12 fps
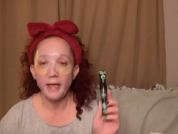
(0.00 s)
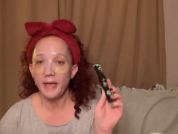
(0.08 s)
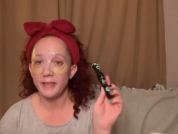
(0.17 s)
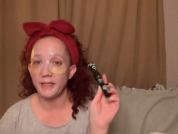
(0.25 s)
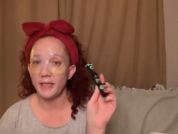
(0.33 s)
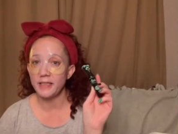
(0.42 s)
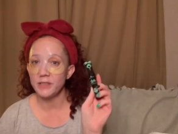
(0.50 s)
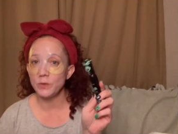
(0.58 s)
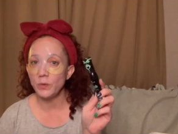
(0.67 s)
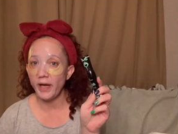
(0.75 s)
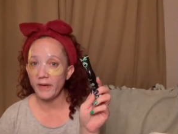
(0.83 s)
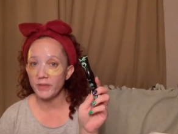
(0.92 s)
And then I
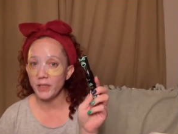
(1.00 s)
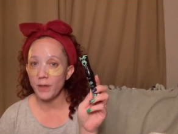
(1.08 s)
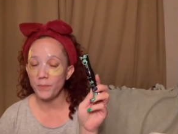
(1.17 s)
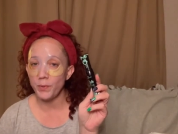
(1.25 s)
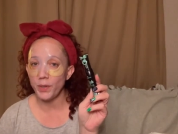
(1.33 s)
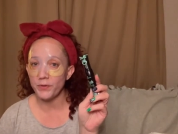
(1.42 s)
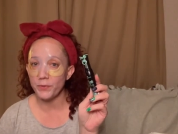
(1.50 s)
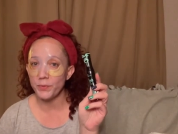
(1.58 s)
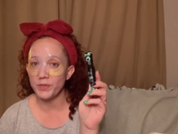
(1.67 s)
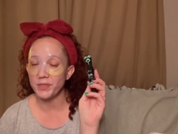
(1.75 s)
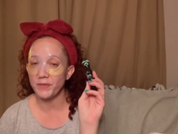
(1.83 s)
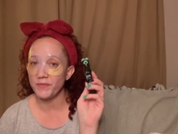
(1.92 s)
do have a couple other
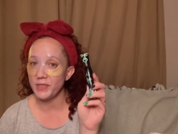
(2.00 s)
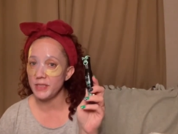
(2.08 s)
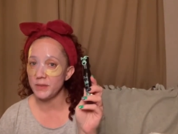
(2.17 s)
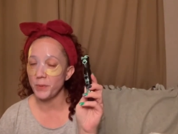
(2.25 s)
ones of these,